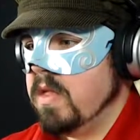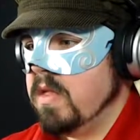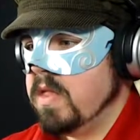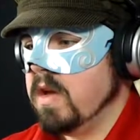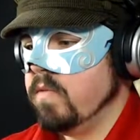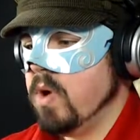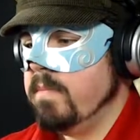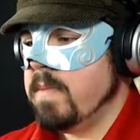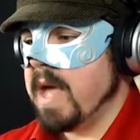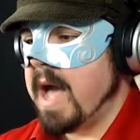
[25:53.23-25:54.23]
think of one,
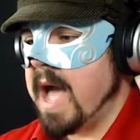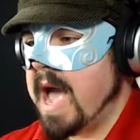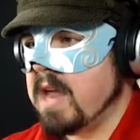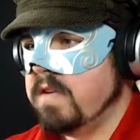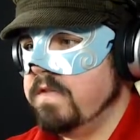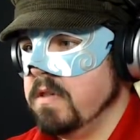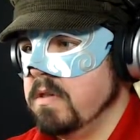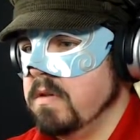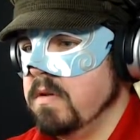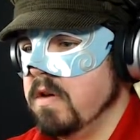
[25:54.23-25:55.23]
maybe a handful
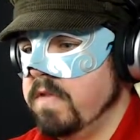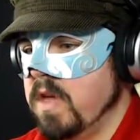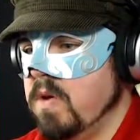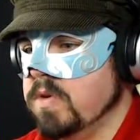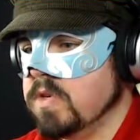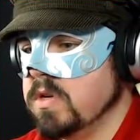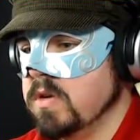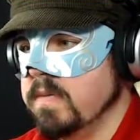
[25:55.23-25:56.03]
of those.